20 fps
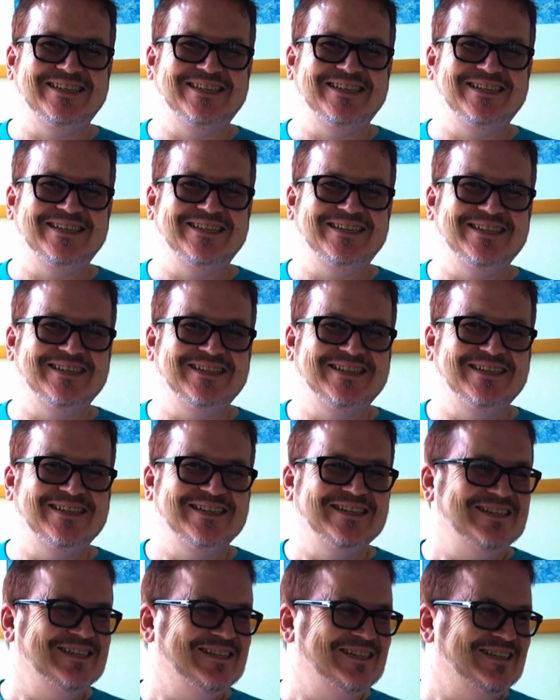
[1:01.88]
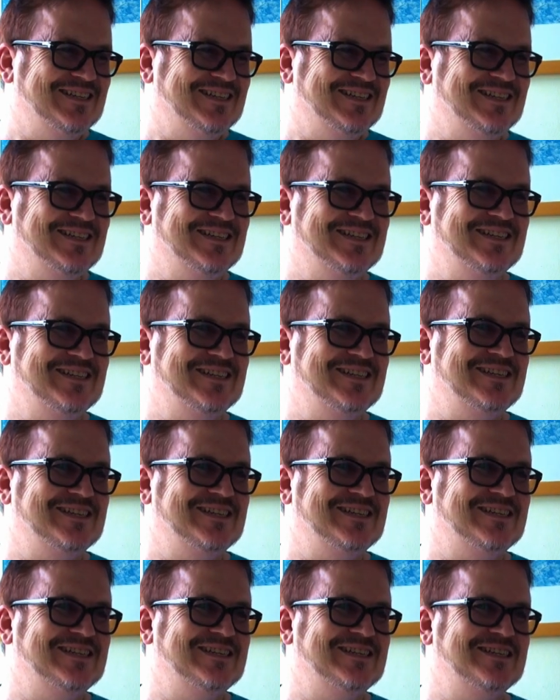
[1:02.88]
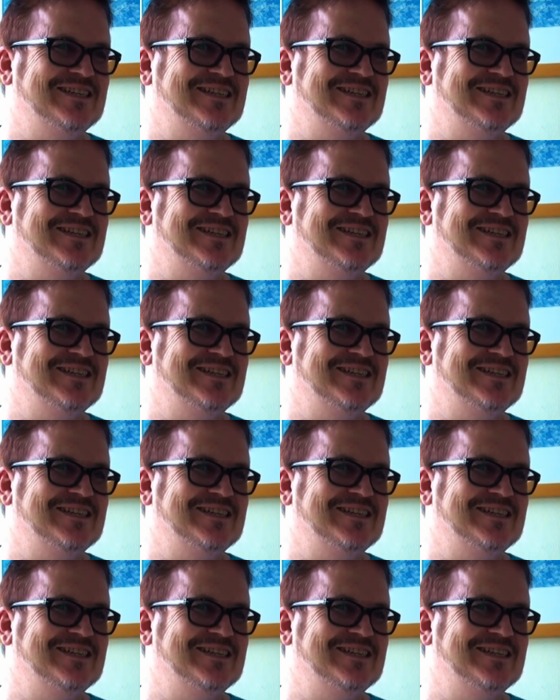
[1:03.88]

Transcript: The person shown says nothing.